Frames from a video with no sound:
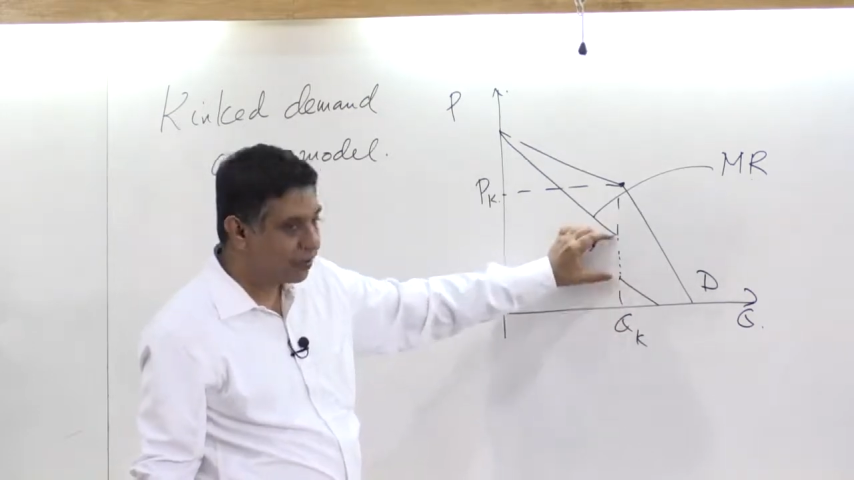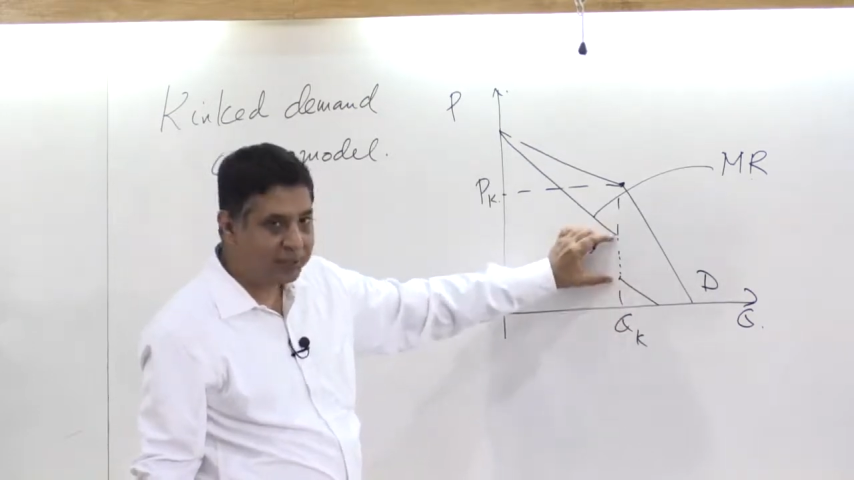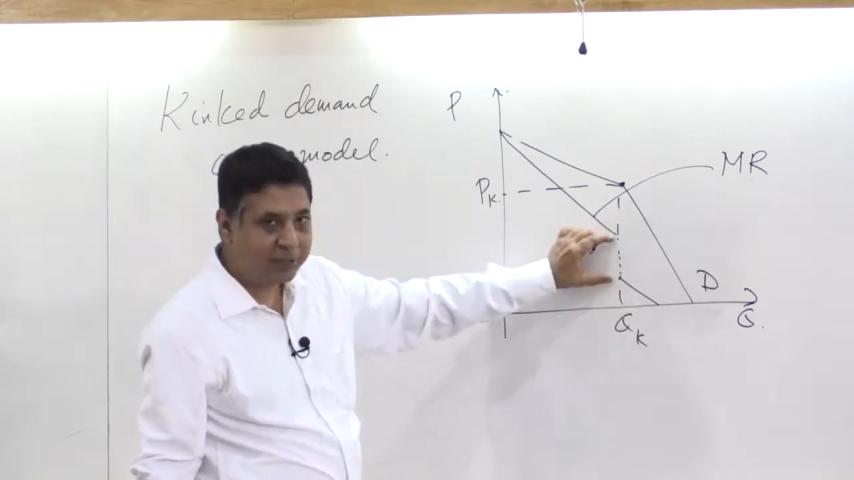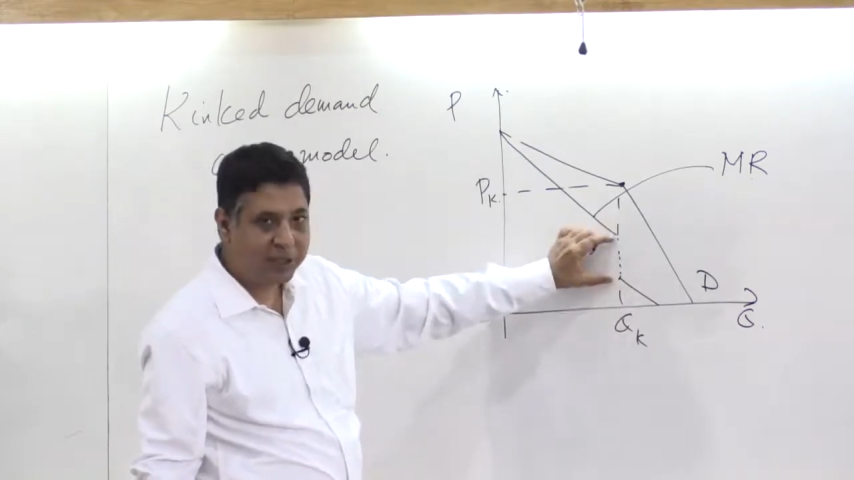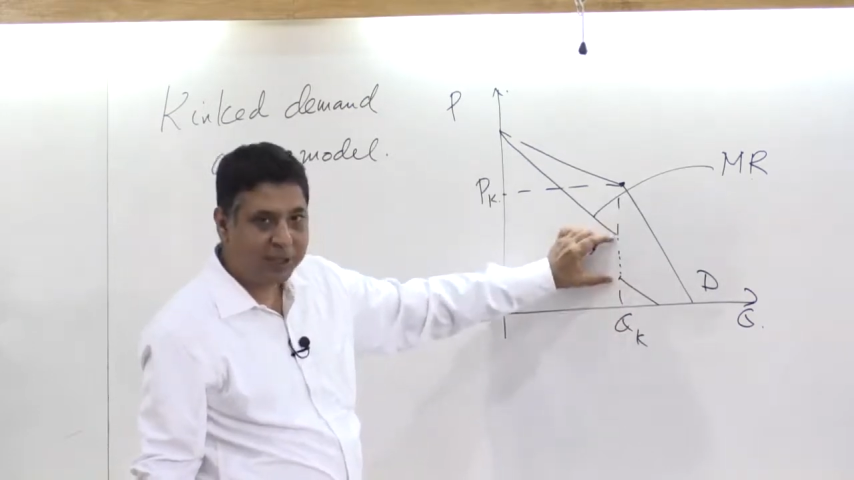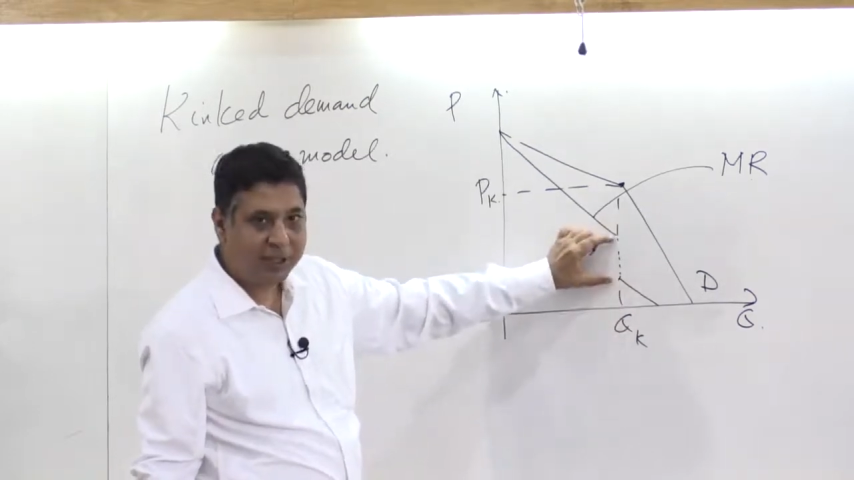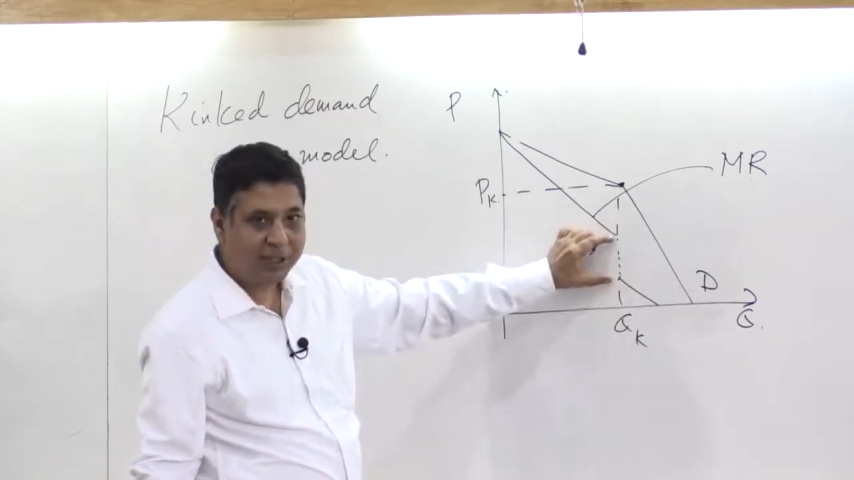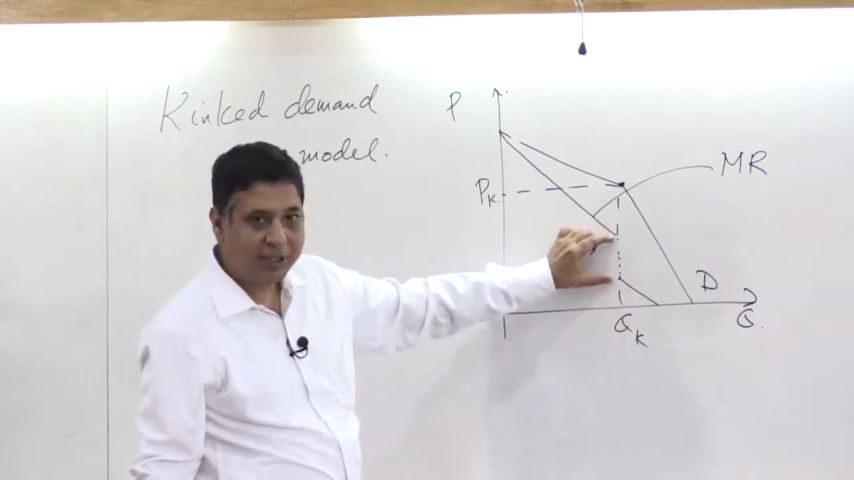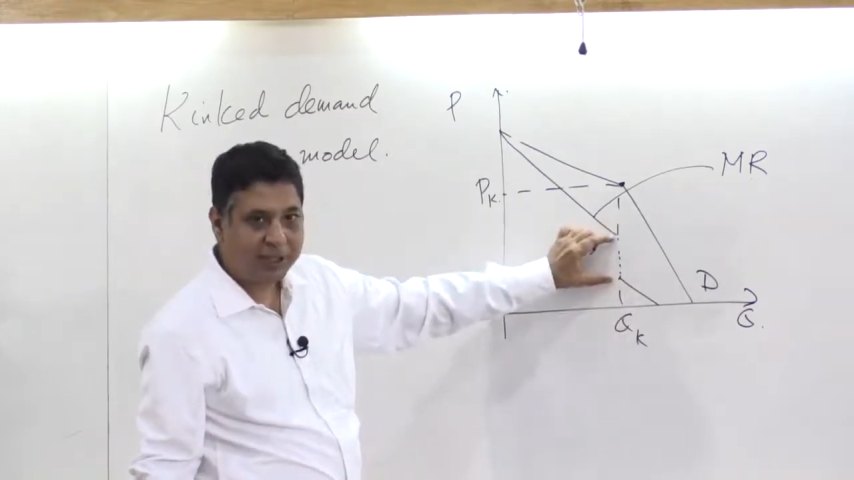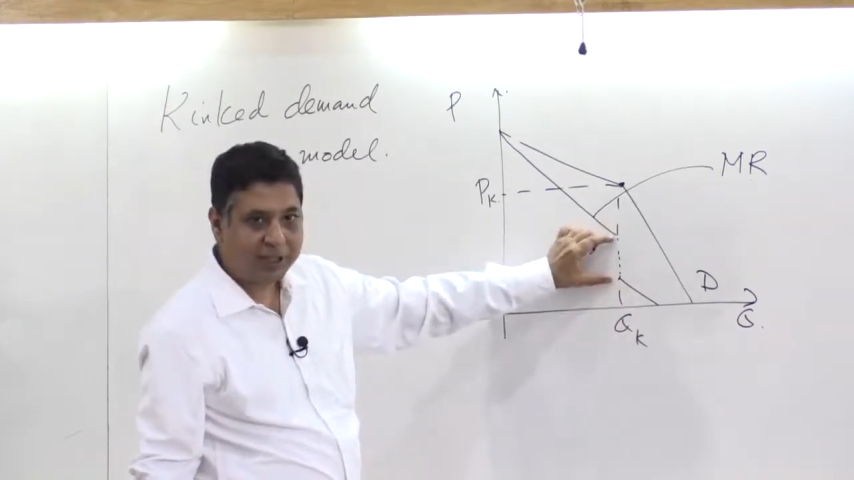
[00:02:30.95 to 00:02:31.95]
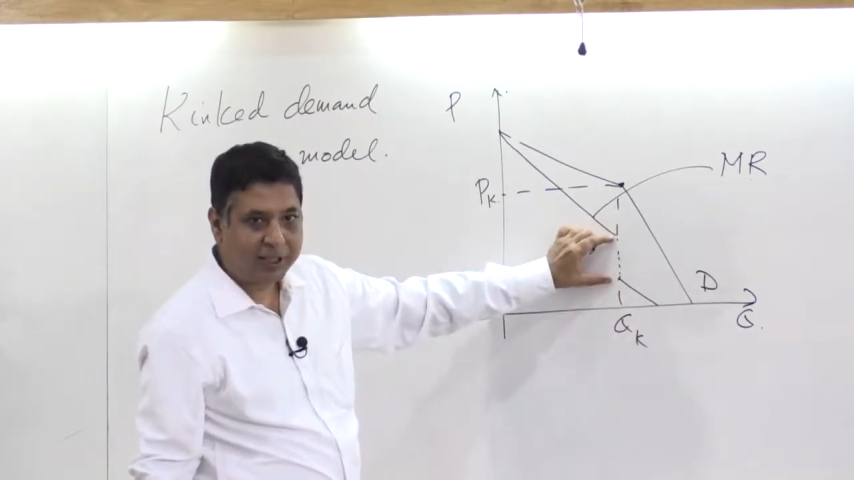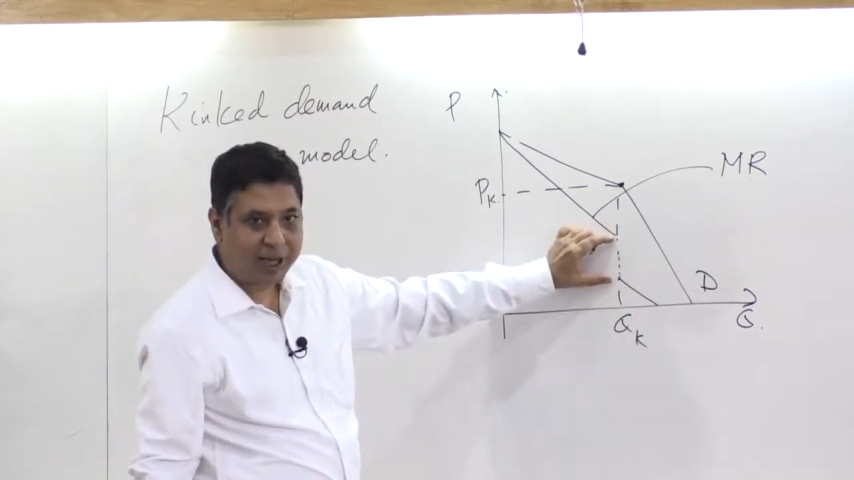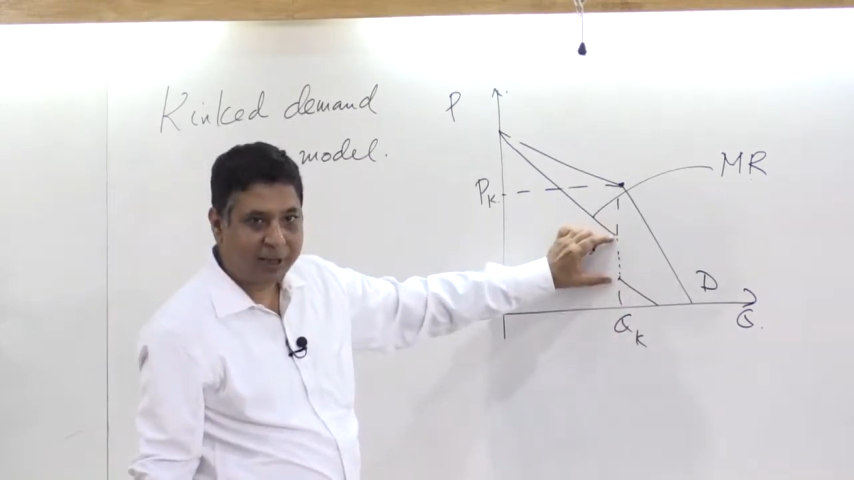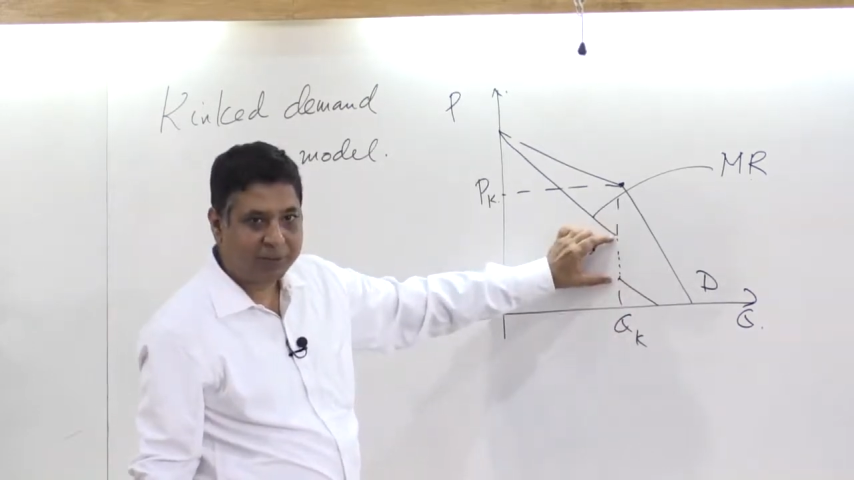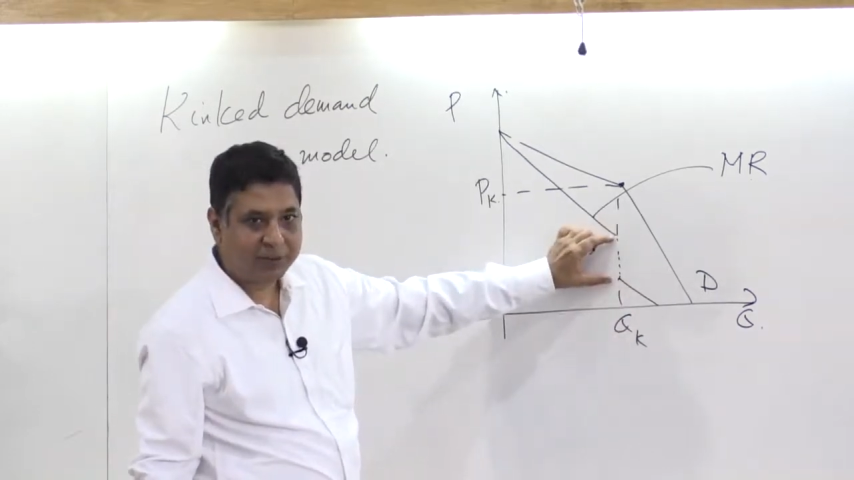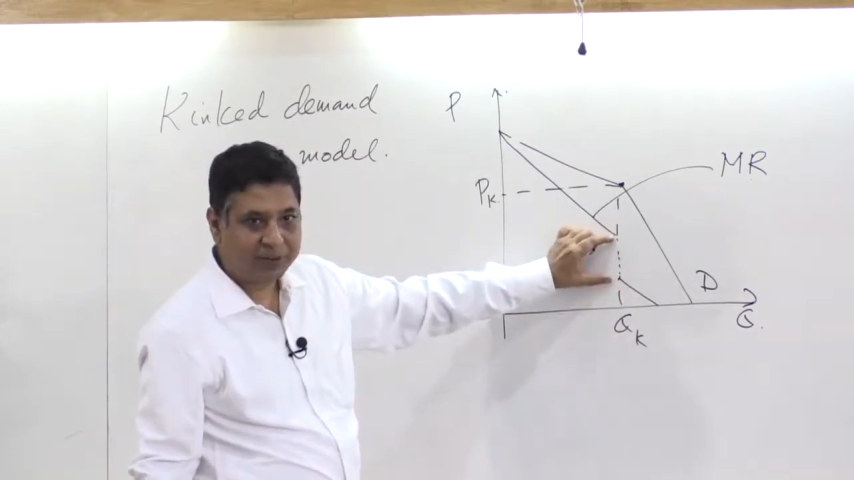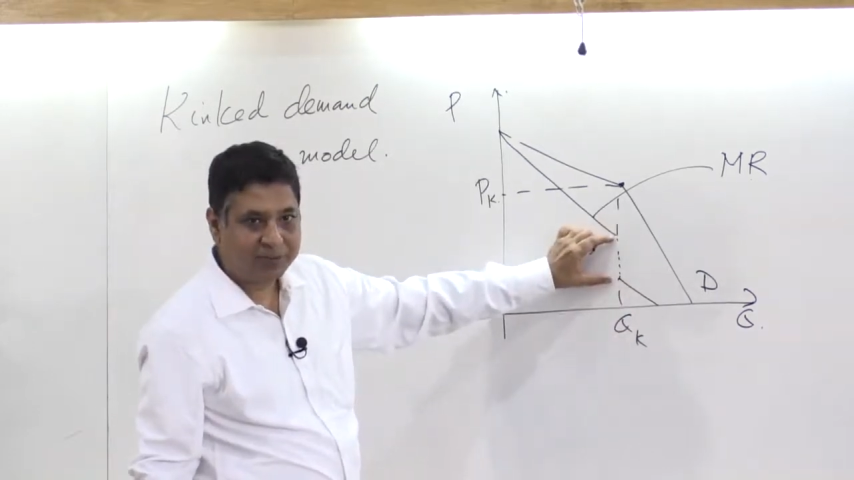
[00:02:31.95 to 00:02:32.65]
will be a gap.